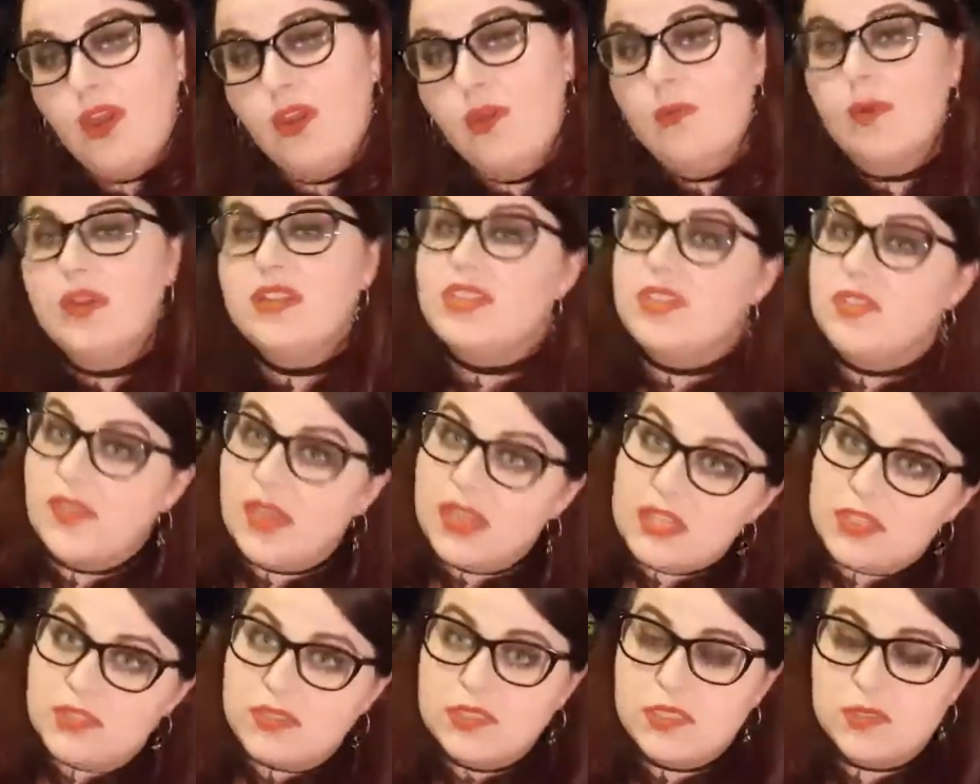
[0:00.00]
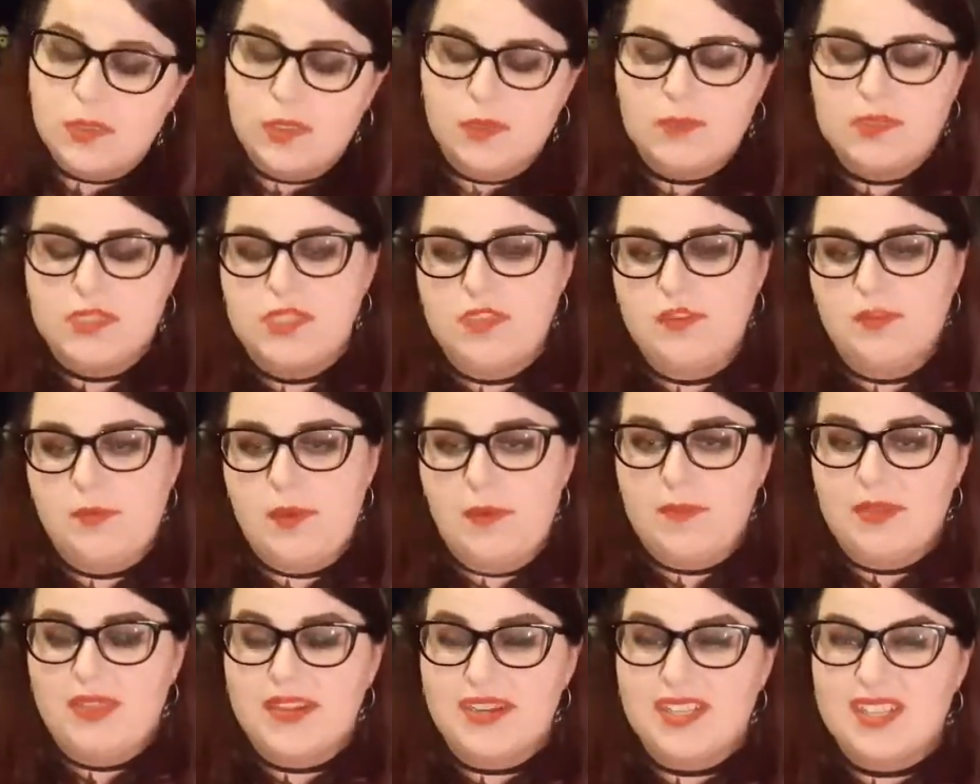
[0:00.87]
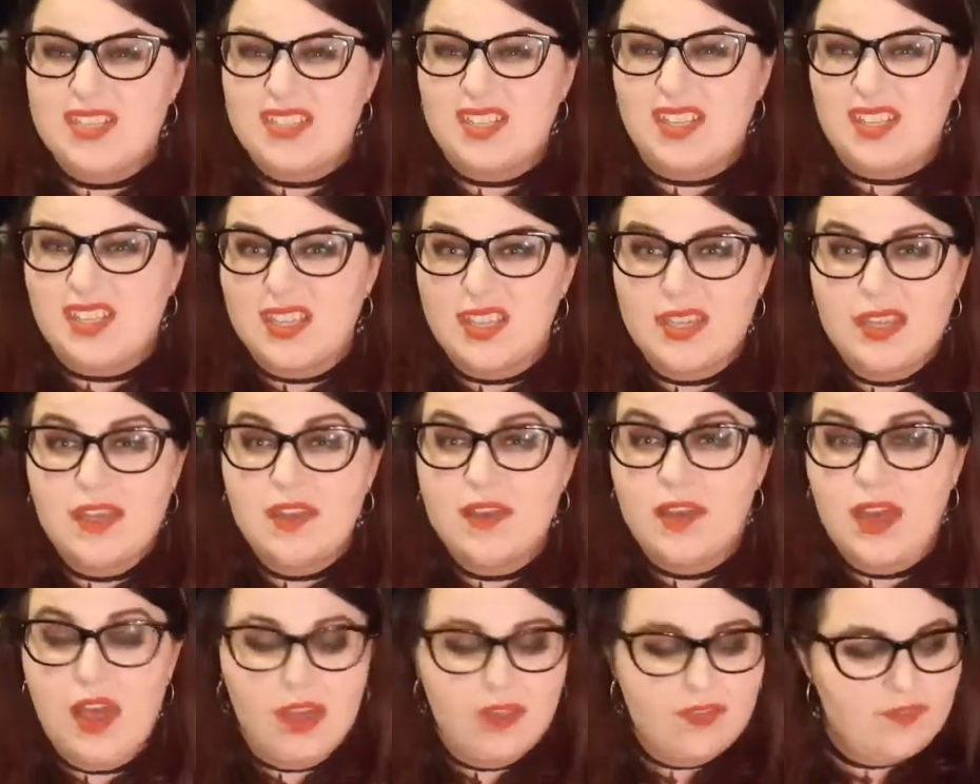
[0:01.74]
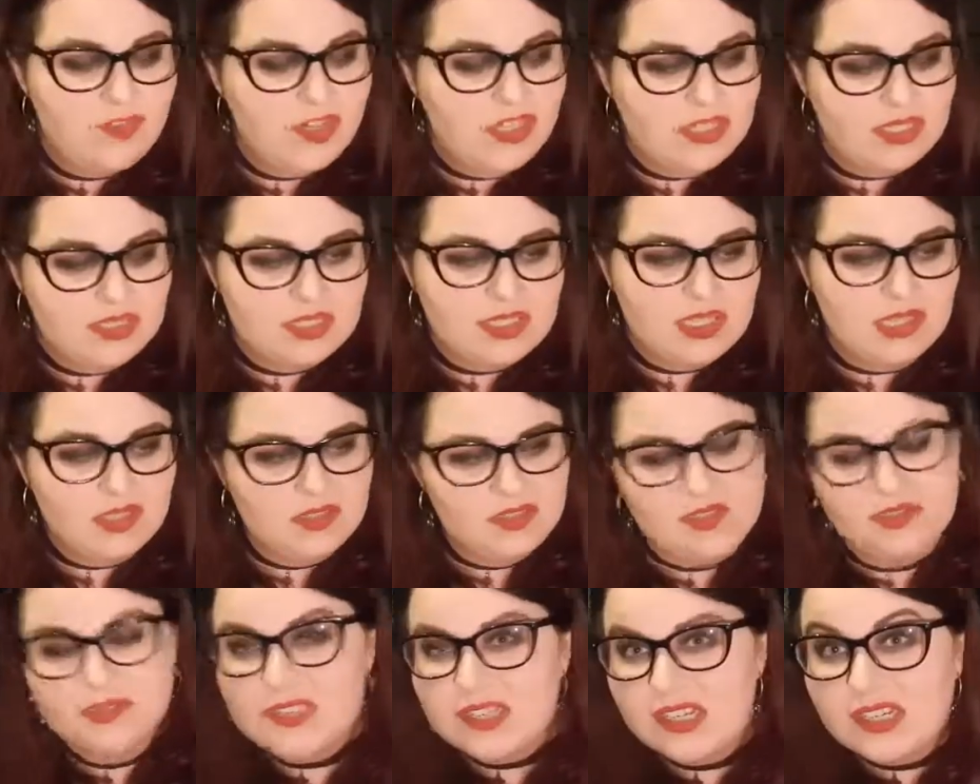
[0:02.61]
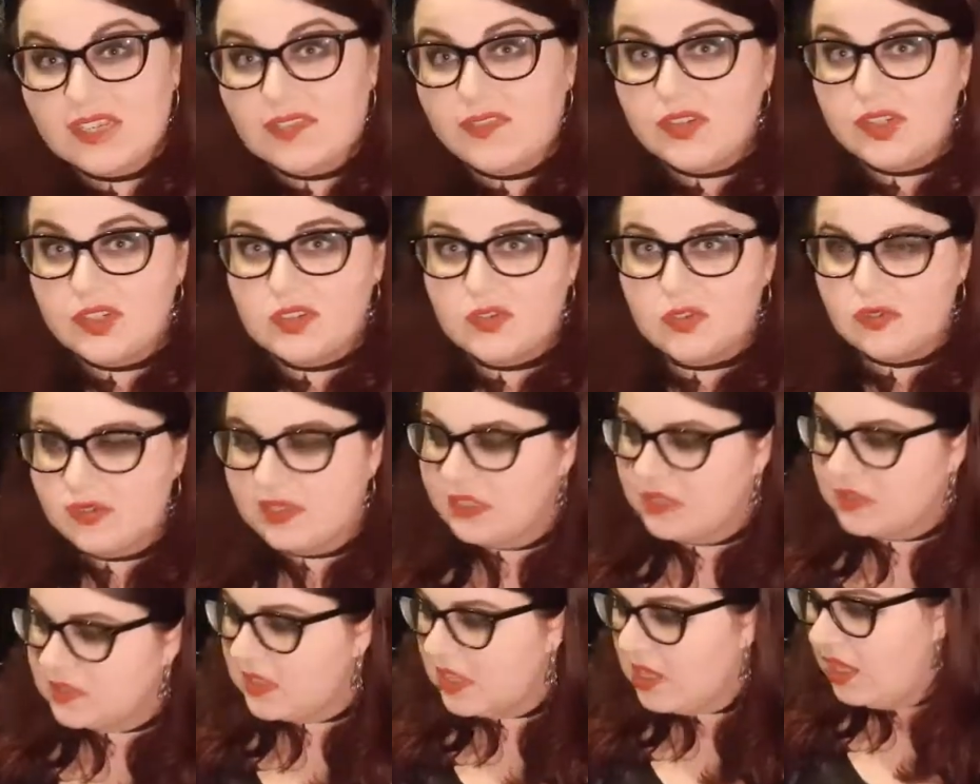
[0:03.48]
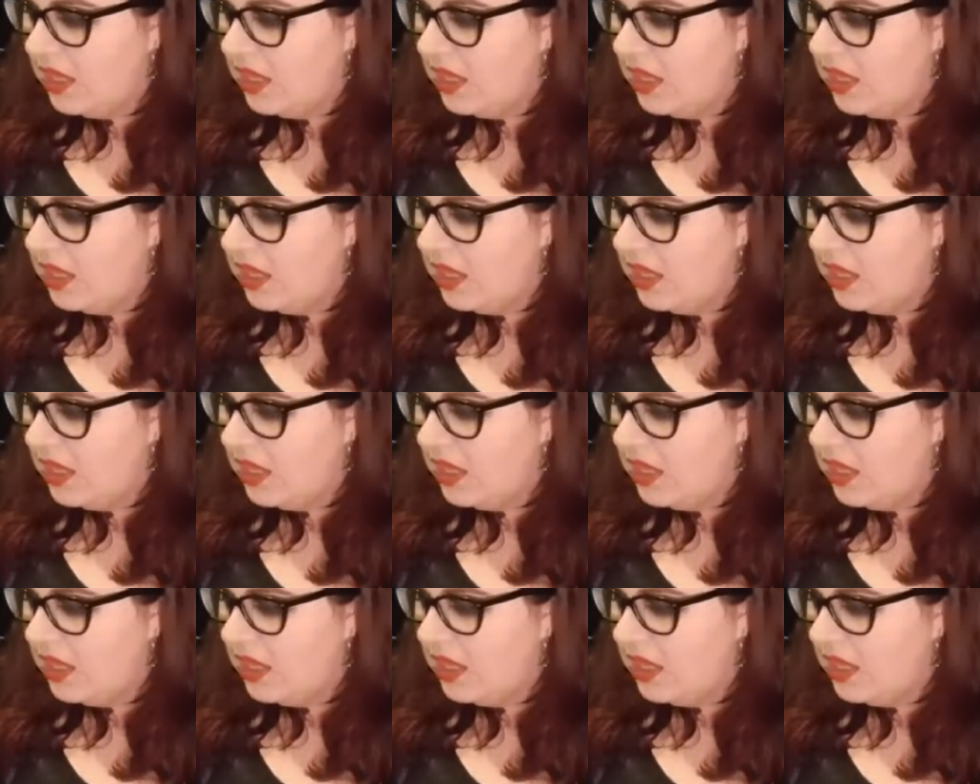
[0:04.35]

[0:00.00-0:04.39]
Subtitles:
Once you get used to it, once you remember that it's like a thinder style, so it's like Victorian